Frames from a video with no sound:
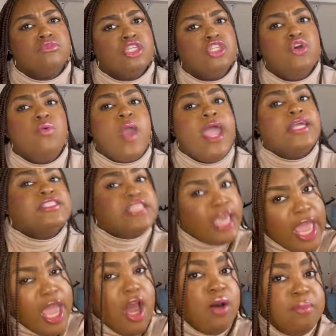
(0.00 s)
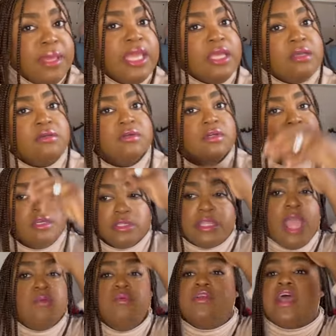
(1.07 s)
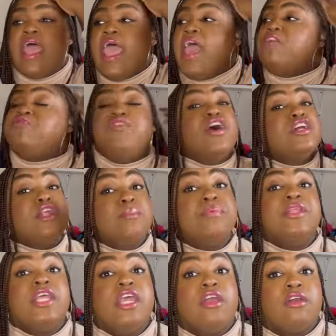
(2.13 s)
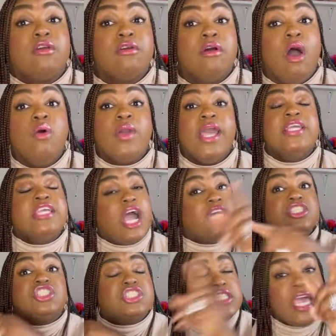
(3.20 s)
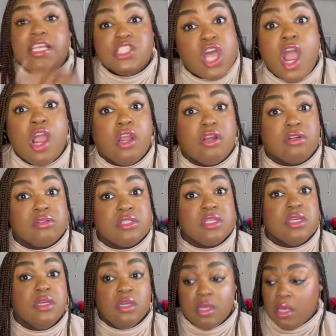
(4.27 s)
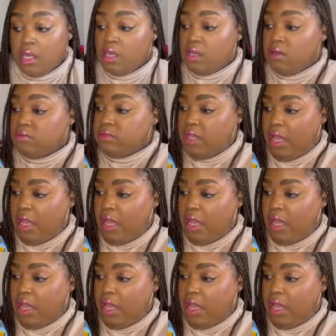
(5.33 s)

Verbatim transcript: you can't tell me they would have had fun up in here. Okay, y'all just take turns. The